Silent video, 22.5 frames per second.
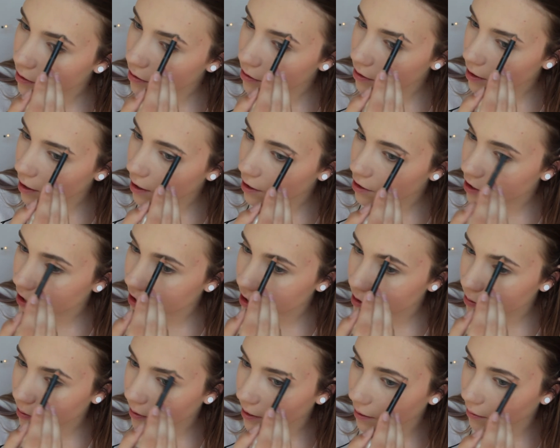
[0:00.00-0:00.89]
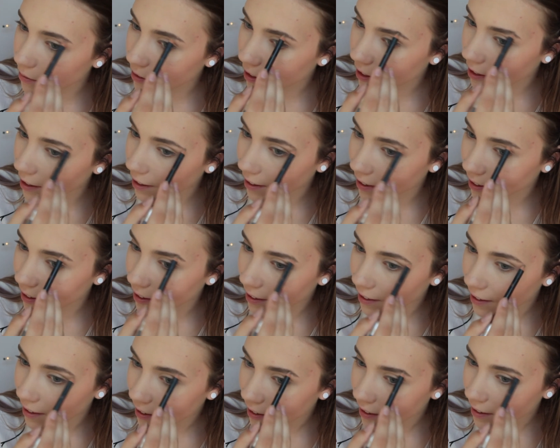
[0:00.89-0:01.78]
the shirt, change my lip colour,
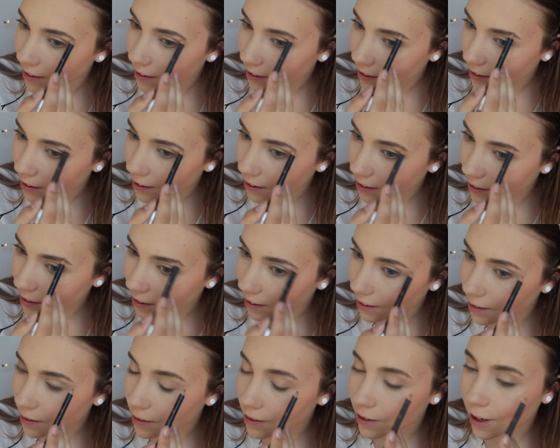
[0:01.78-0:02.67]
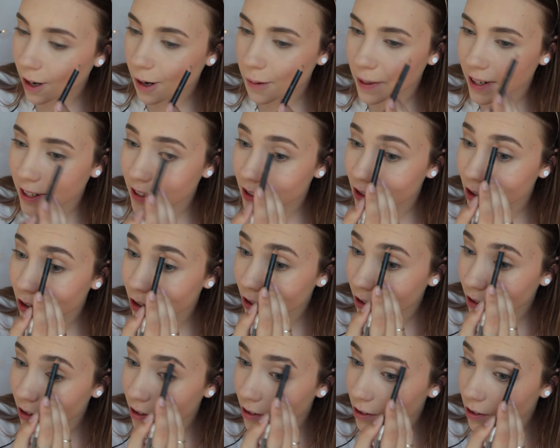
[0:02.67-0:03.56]
and then go back
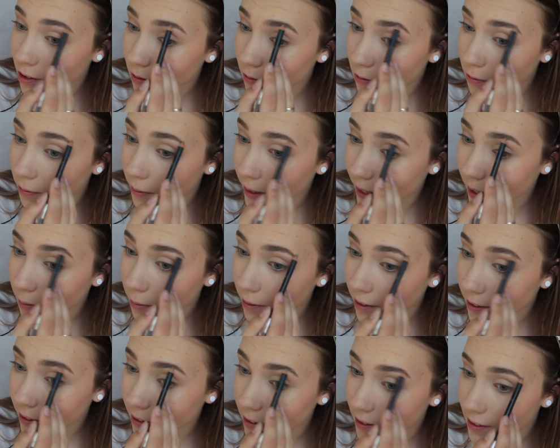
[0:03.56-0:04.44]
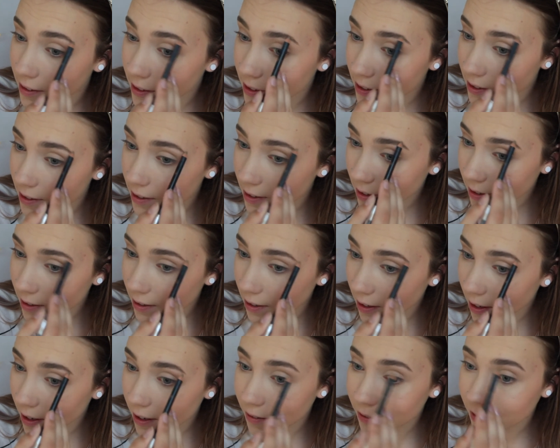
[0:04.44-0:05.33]
to normal me because this is a
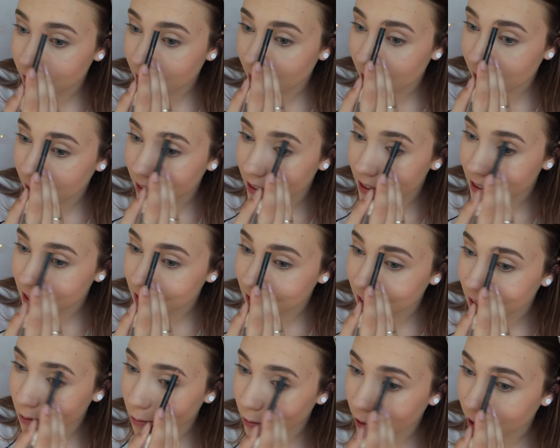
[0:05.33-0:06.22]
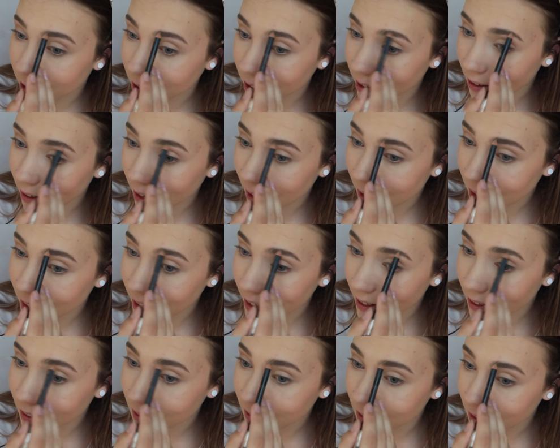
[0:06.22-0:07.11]
lot of colours that I'm wearing right
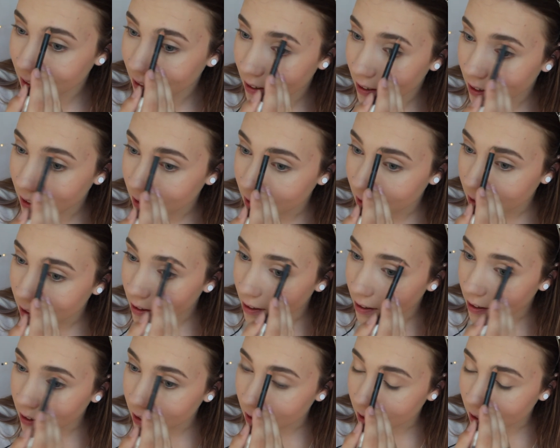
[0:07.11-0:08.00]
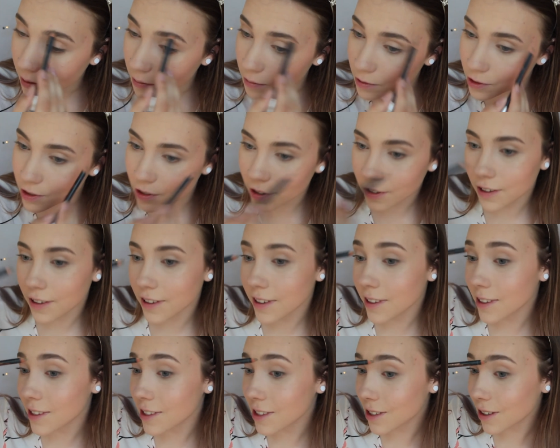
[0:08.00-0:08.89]
now and I'm so
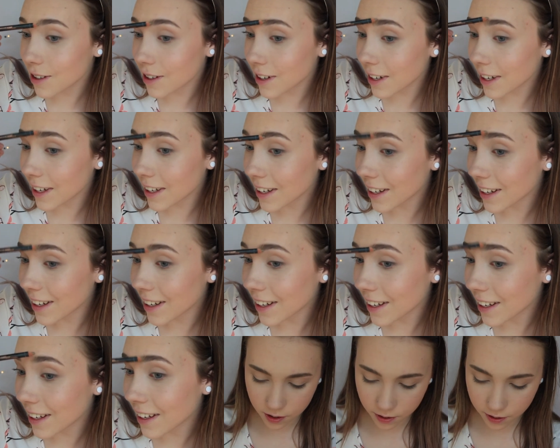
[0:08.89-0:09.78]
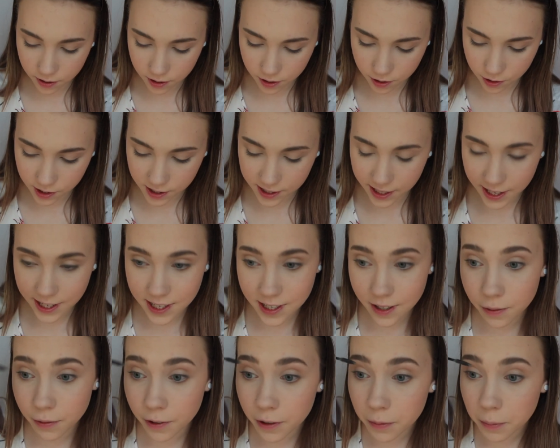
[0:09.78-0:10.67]
not used to it. I'm going to set
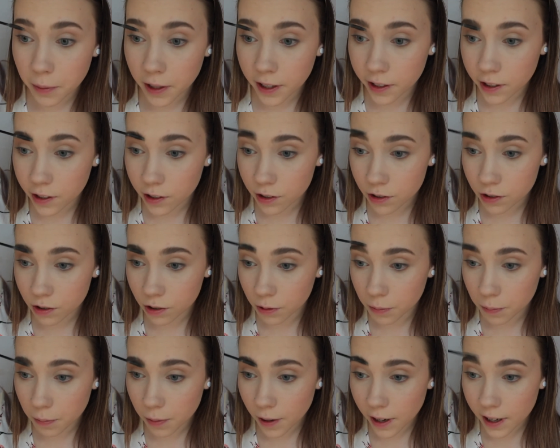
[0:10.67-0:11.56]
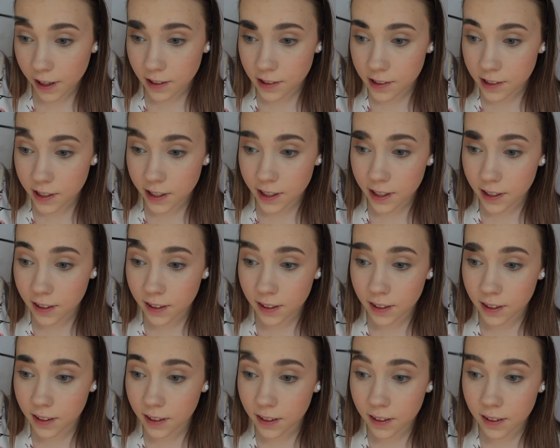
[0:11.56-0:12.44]
it with my usual brow gel